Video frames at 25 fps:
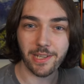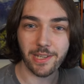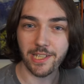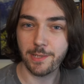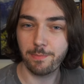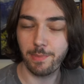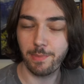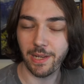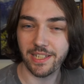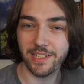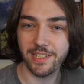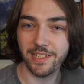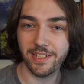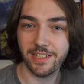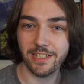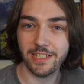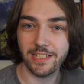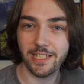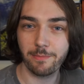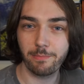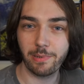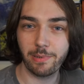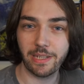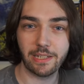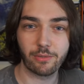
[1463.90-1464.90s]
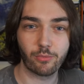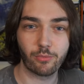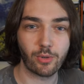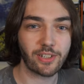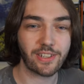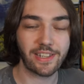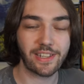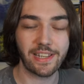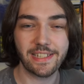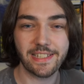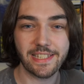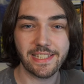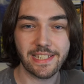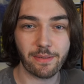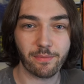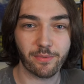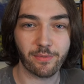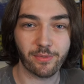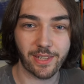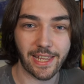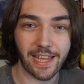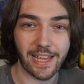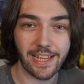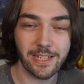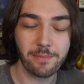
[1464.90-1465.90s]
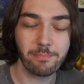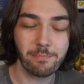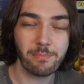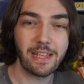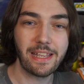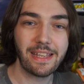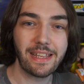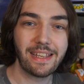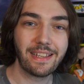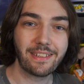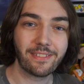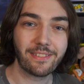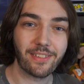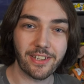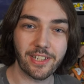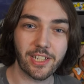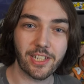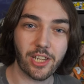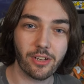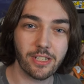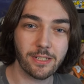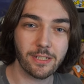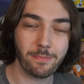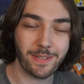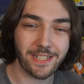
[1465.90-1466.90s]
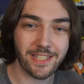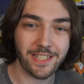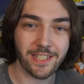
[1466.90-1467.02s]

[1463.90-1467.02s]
expecting it to be a really in-depth game, then you're going to be